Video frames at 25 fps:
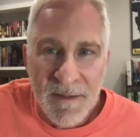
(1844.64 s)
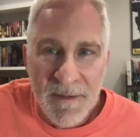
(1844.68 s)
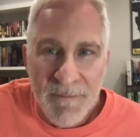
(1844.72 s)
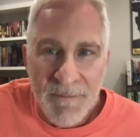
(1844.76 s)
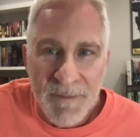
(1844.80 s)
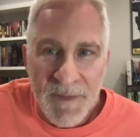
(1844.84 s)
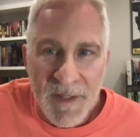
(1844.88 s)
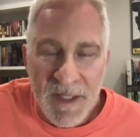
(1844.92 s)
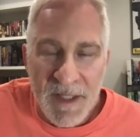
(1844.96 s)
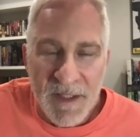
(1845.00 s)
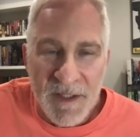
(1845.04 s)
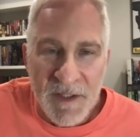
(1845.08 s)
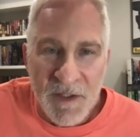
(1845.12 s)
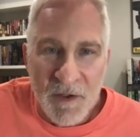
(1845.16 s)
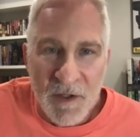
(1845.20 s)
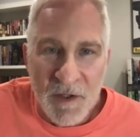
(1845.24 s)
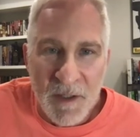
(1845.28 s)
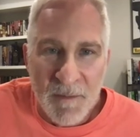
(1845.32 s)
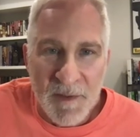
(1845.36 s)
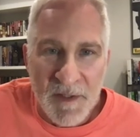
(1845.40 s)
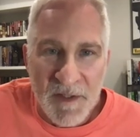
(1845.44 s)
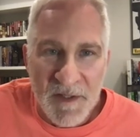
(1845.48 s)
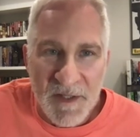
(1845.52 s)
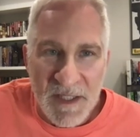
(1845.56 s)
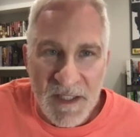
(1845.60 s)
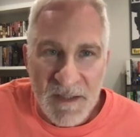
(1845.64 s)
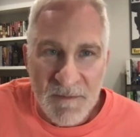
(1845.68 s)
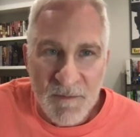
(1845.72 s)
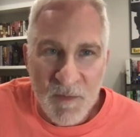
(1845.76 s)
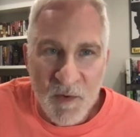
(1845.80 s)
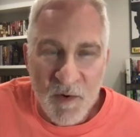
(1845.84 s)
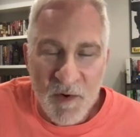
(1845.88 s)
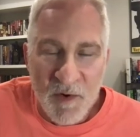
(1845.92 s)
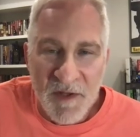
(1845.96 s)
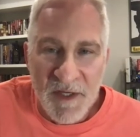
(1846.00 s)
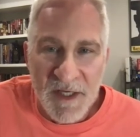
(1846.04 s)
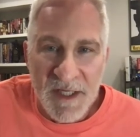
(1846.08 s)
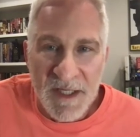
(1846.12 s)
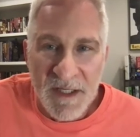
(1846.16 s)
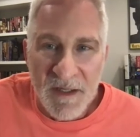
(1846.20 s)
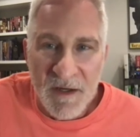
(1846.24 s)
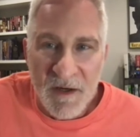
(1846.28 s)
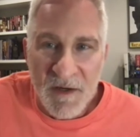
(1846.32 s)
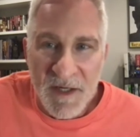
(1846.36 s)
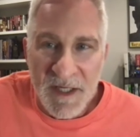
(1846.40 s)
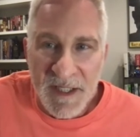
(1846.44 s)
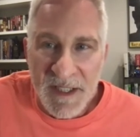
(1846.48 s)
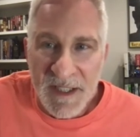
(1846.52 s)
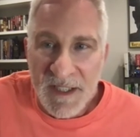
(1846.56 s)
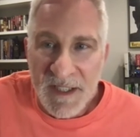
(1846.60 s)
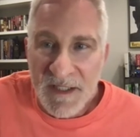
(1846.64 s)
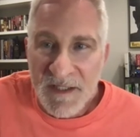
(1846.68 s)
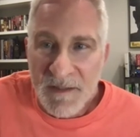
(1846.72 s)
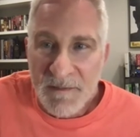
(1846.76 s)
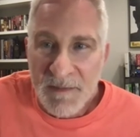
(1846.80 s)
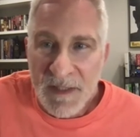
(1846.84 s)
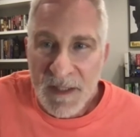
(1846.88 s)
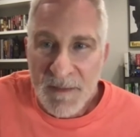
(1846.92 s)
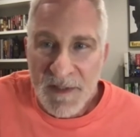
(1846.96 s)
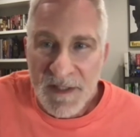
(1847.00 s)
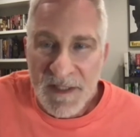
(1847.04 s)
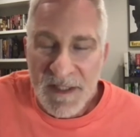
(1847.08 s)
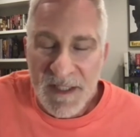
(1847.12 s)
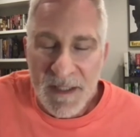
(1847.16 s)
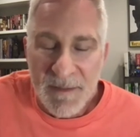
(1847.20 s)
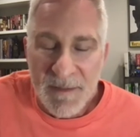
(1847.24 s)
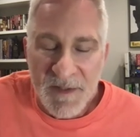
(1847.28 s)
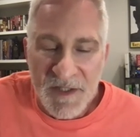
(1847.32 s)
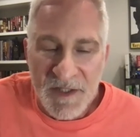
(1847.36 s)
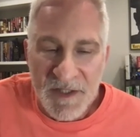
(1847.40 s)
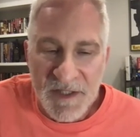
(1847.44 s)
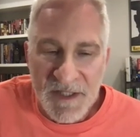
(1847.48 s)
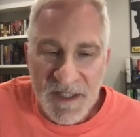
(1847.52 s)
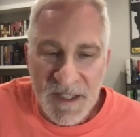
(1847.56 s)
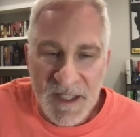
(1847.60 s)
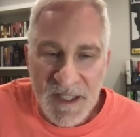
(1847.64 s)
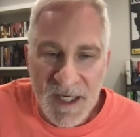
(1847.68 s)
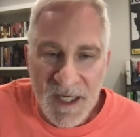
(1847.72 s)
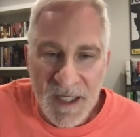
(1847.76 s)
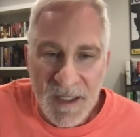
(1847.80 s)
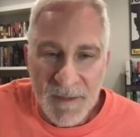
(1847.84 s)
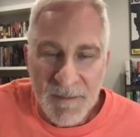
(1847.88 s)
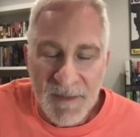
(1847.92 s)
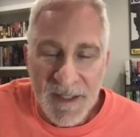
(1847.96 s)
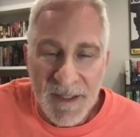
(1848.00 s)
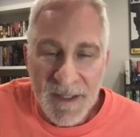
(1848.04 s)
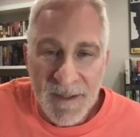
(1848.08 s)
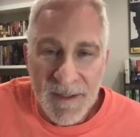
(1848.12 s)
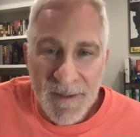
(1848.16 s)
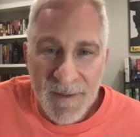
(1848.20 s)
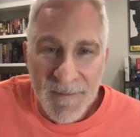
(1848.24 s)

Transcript: in europe and things more than he already is and maybe damage his economy